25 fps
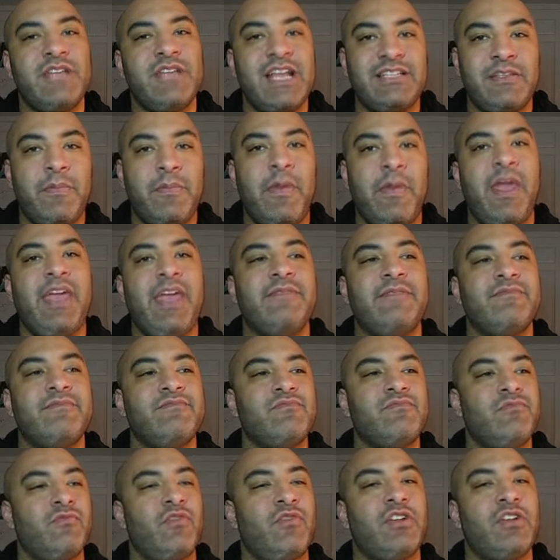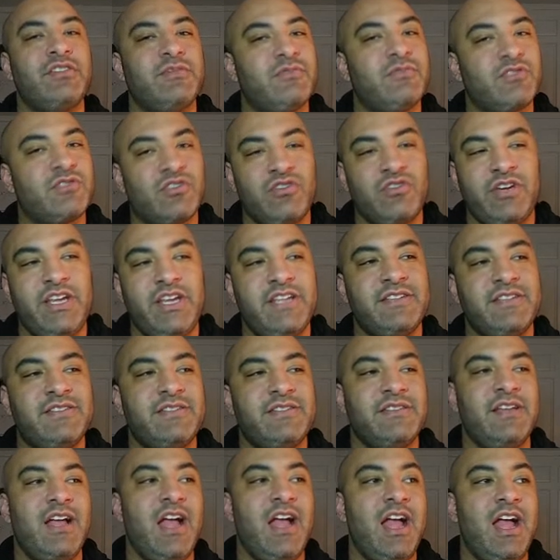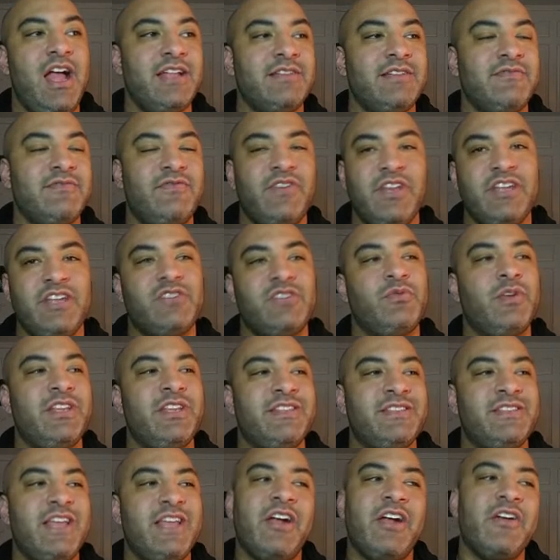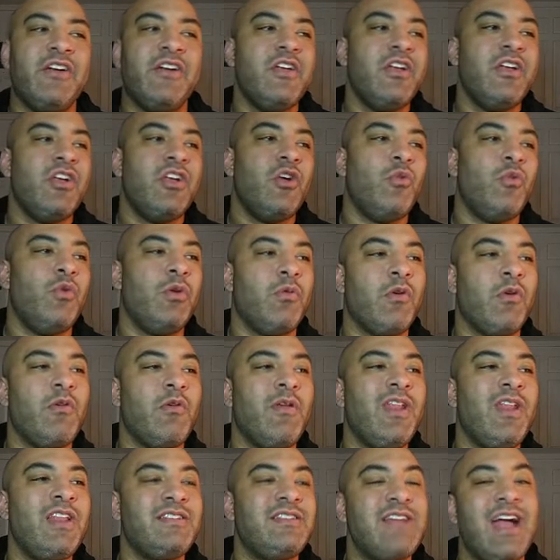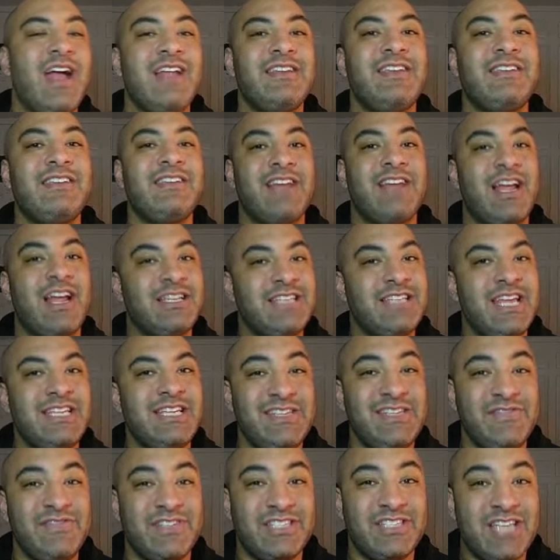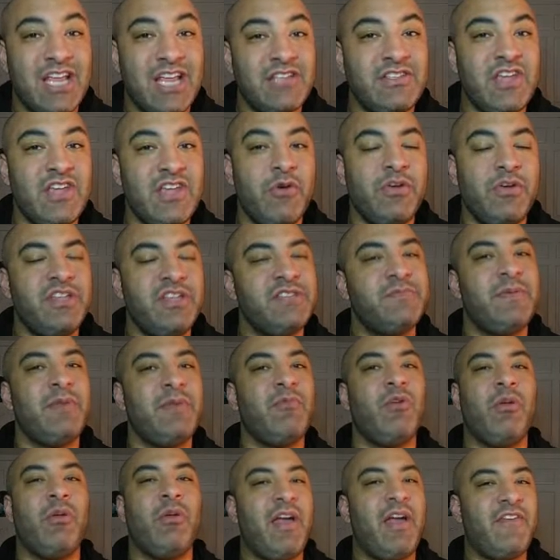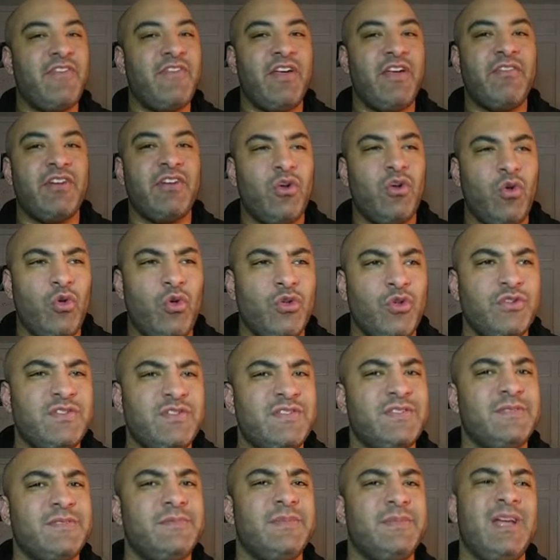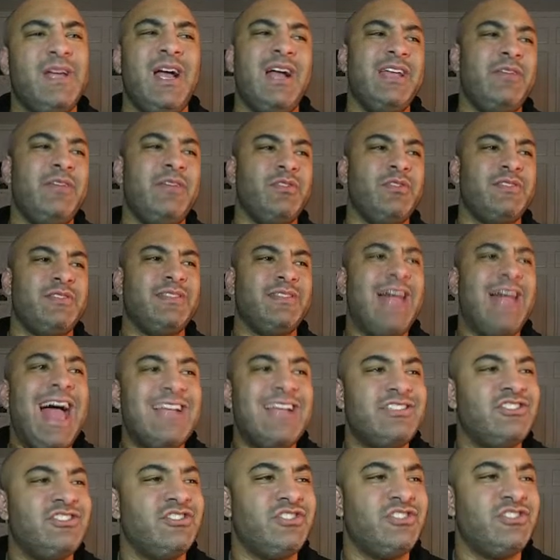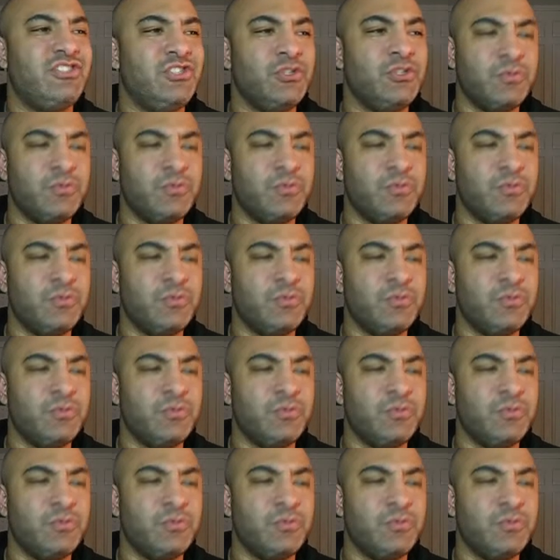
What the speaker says: the paint, run some screens, finish when he's there. We were running Dante Di Vincenzo. He's been one of my favorite golds. He was last year too.